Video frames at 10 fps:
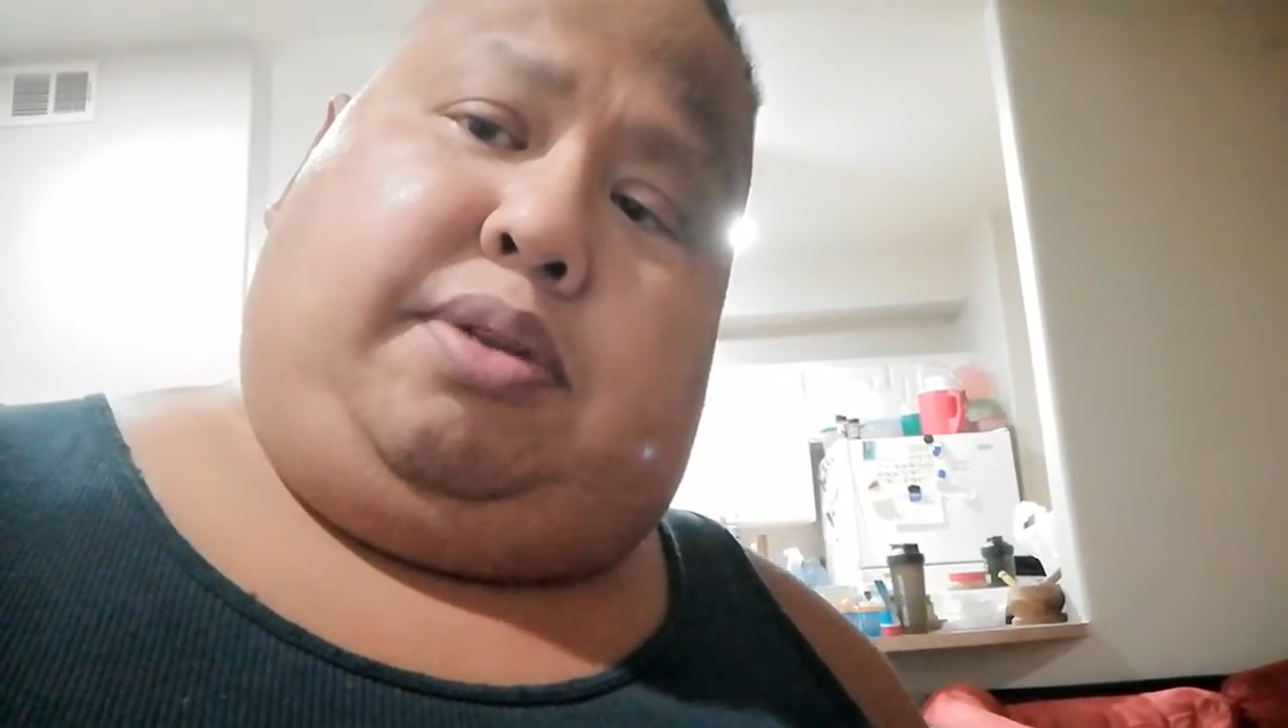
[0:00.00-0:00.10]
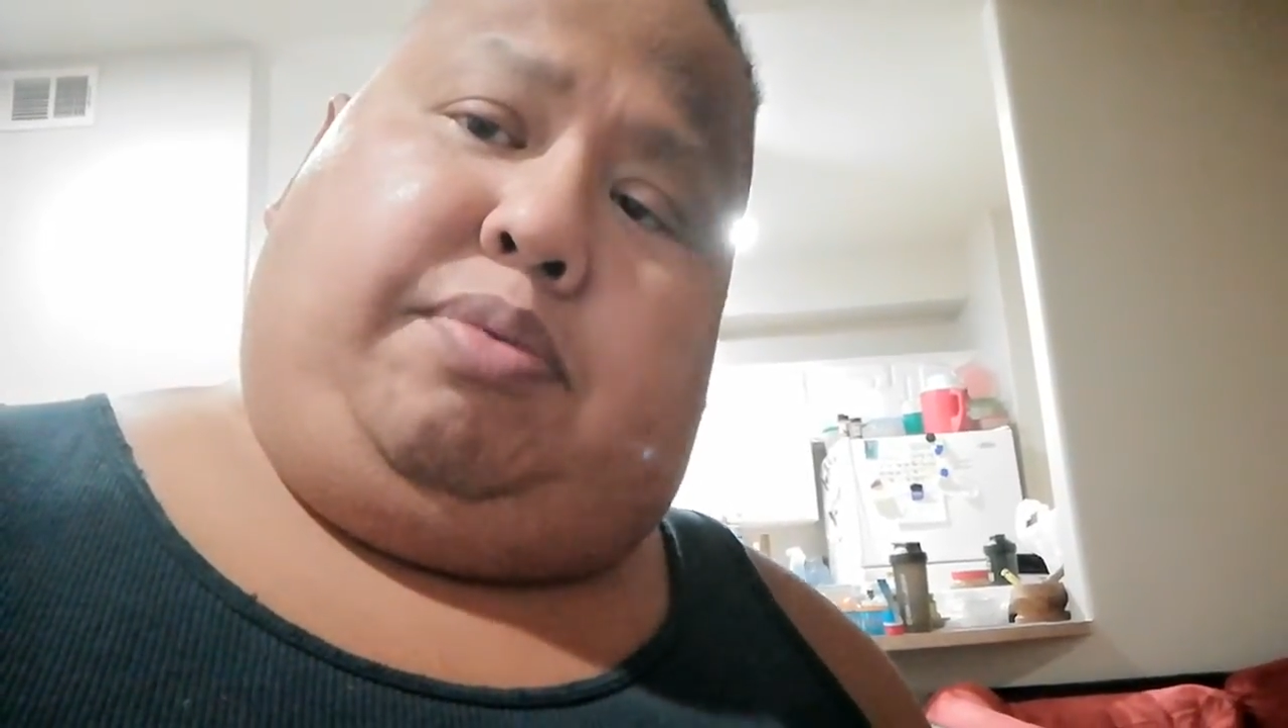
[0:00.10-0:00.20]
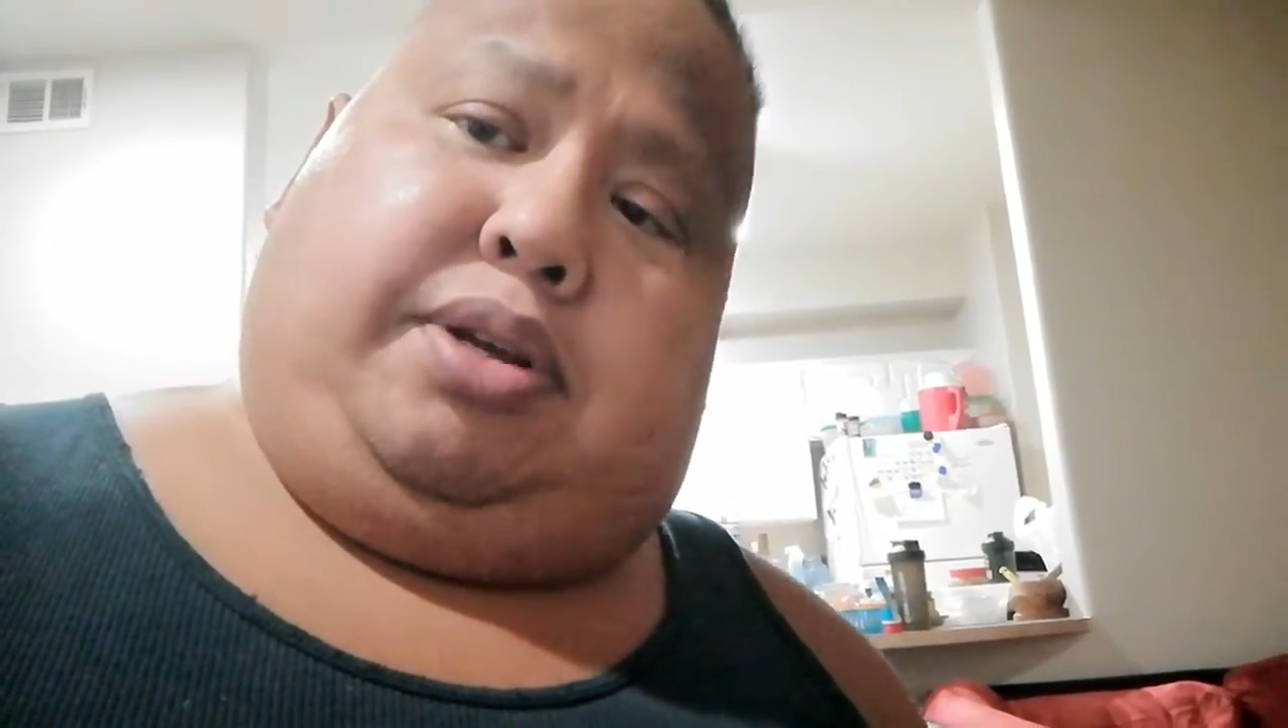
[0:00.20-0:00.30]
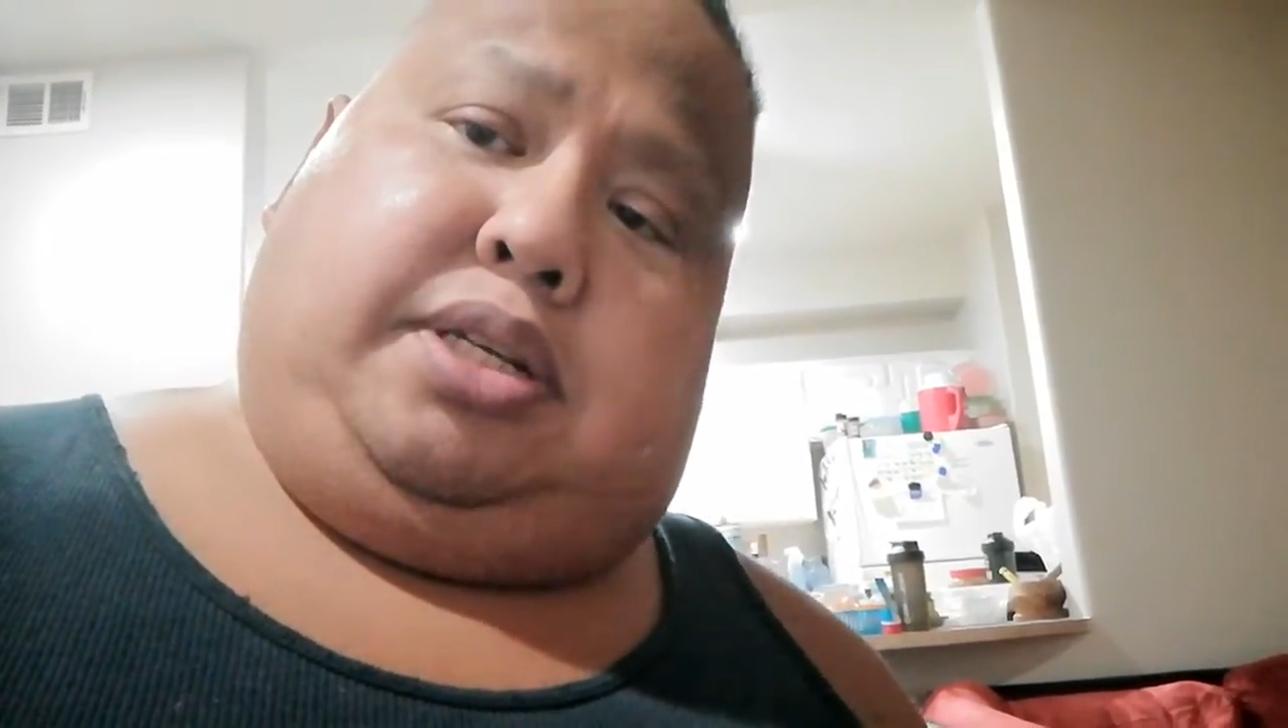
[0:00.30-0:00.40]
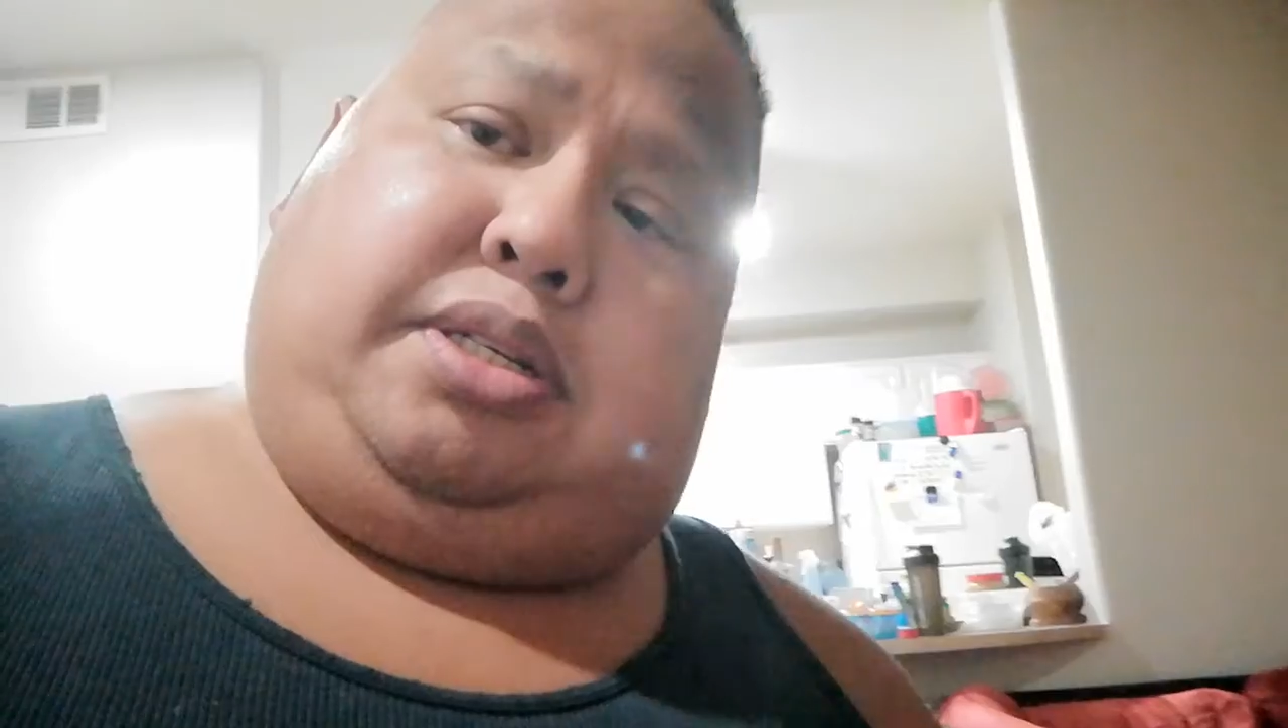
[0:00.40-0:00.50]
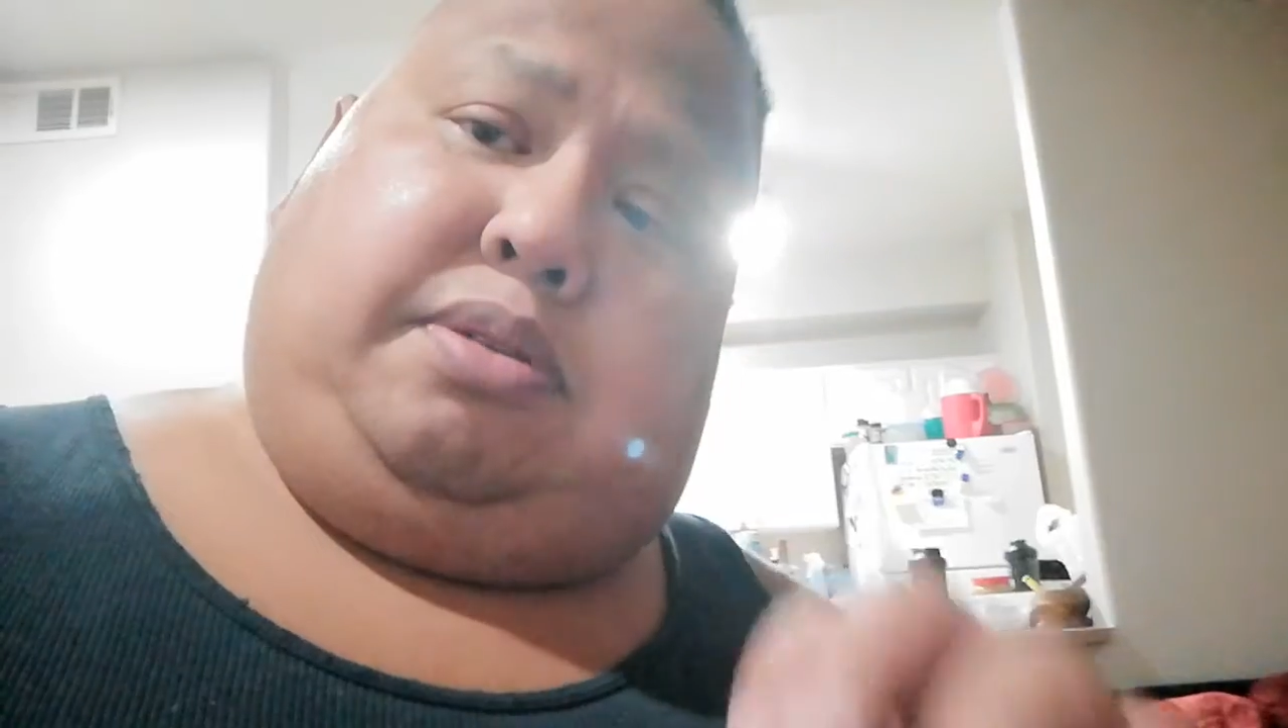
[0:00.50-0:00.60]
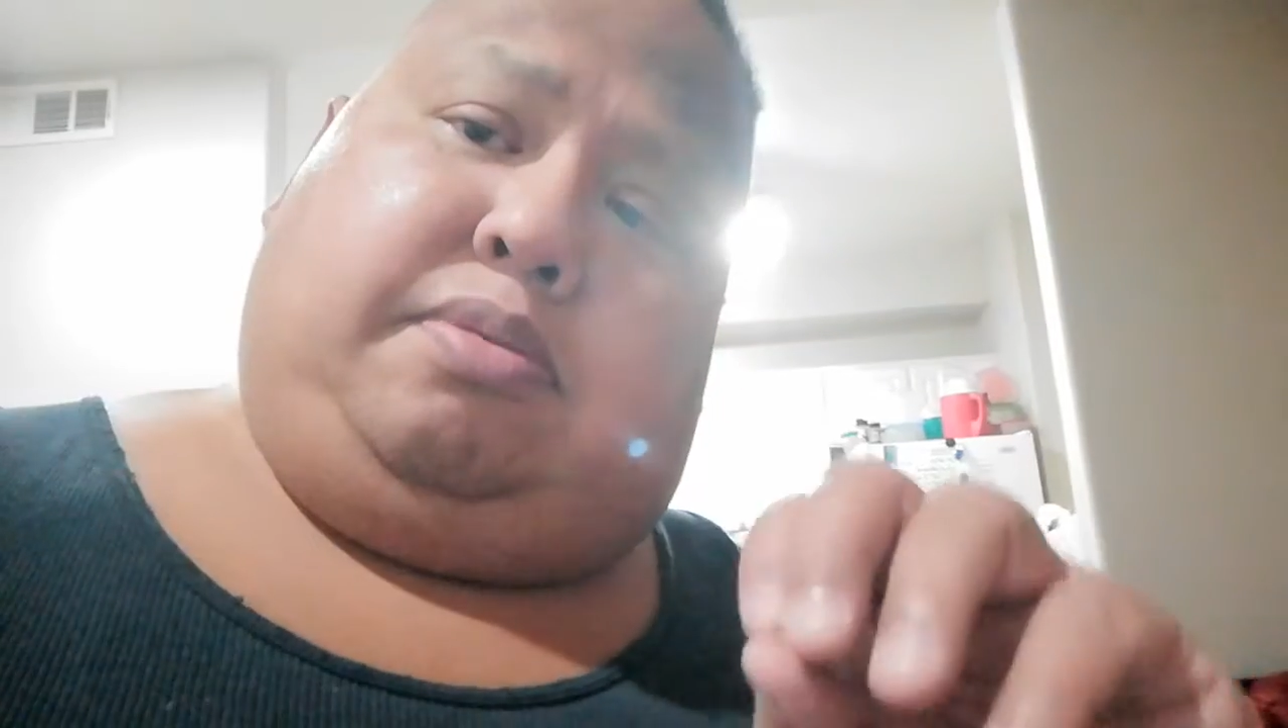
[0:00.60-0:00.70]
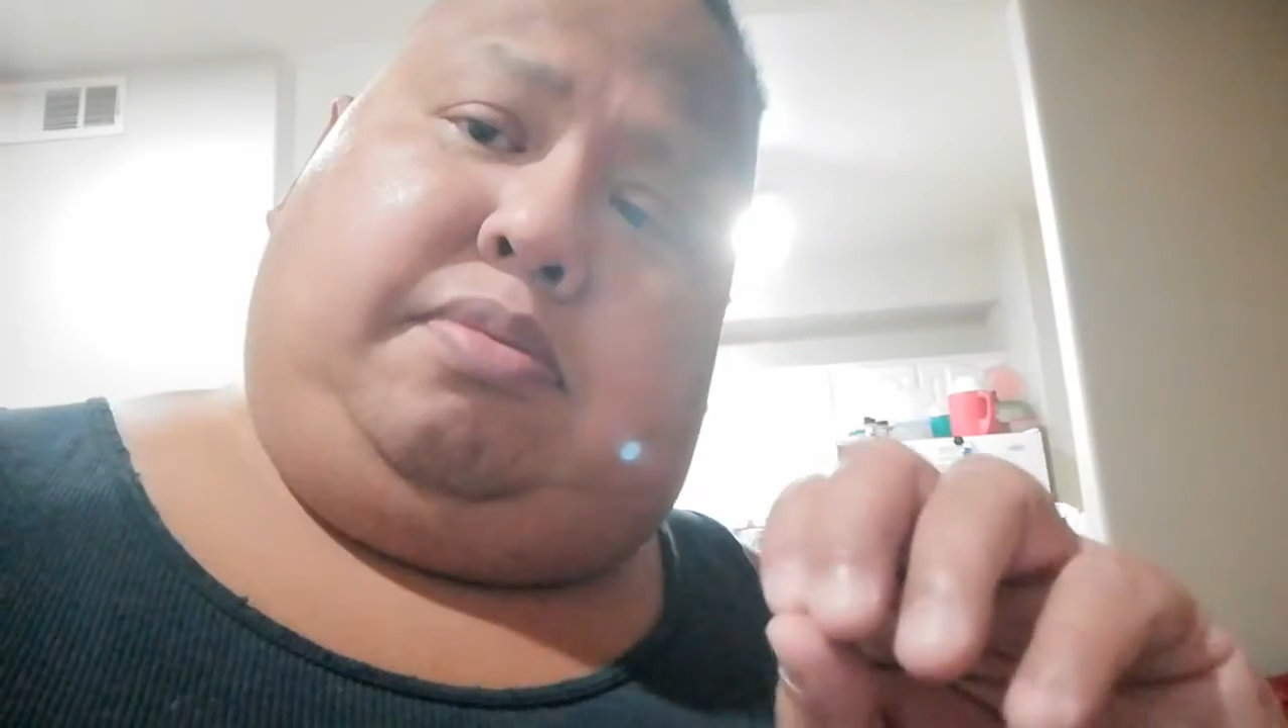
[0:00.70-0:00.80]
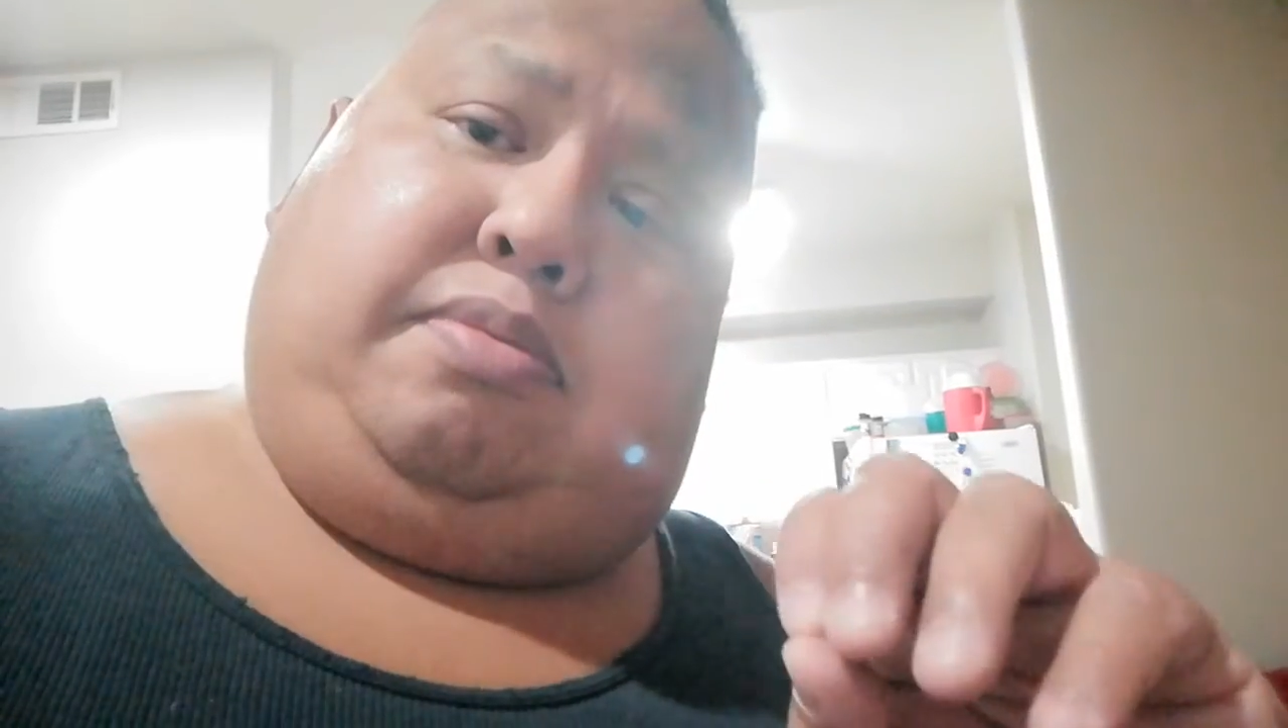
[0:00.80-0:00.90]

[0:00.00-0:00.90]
that. We just